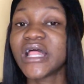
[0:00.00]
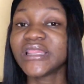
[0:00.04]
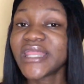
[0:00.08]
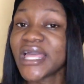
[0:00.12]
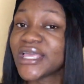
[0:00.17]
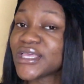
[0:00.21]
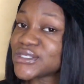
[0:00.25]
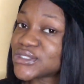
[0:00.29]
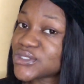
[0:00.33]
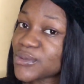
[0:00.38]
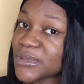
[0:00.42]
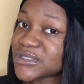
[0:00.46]

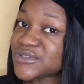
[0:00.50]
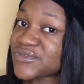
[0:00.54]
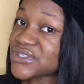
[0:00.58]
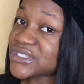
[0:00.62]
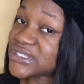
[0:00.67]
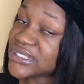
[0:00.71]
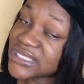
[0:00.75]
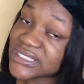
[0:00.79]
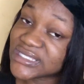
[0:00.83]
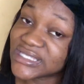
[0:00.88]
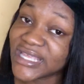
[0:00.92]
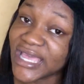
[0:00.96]
Thank you so much for
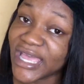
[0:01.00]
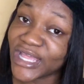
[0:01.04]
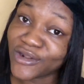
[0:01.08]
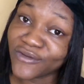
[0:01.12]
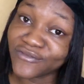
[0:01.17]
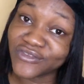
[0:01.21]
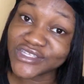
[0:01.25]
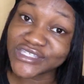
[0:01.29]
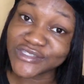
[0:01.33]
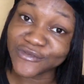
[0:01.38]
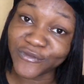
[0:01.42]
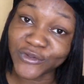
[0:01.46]
staying to the end
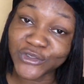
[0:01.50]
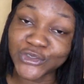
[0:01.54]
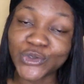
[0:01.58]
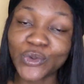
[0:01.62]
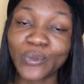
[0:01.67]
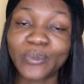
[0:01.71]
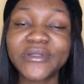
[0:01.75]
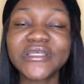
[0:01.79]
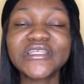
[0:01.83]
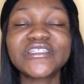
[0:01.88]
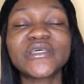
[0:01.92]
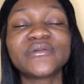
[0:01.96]
of this video.
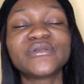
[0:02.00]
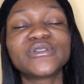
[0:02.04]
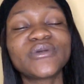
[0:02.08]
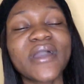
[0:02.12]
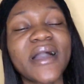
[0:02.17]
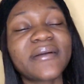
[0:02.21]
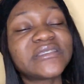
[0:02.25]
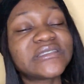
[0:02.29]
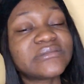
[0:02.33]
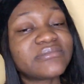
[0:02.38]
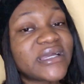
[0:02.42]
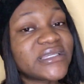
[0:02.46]
Please
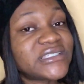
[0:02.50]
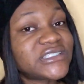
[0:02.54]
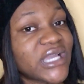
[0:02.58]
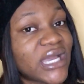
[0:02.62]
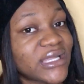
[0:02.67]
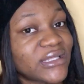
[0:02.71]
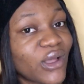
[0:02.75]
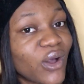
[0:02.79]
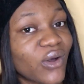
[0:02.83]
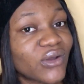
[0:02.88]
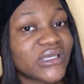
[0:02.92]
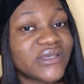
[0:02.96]
subscribe to my
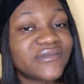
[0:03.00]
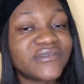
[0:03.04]
channel.